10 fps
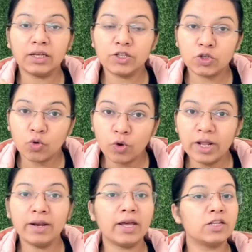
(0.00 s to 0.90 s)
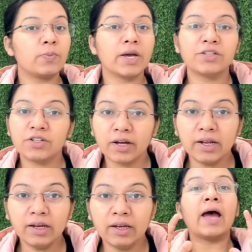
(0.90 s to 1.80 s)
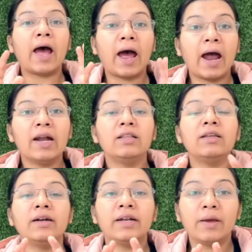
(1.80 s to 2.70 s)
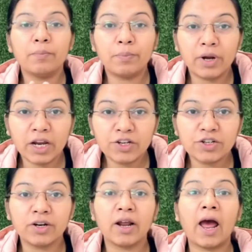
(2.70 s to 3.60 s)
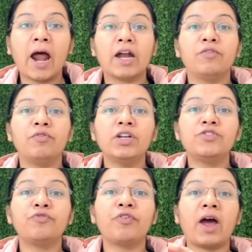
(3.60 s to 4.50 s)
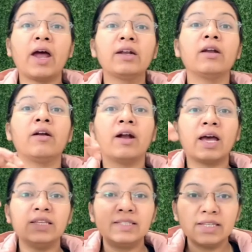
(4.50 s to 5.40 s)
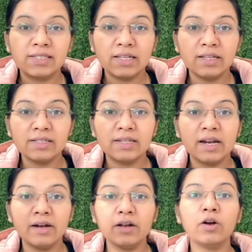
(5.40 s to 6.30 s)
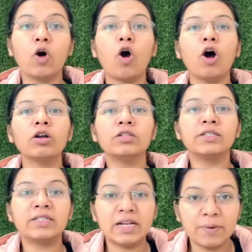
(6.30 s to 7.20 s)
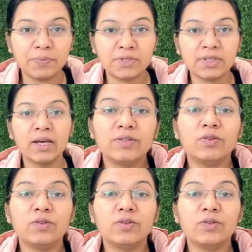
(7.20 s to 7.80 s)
is slowly raised by stirring, and the temperature at which fat rises in the cylinder or slips is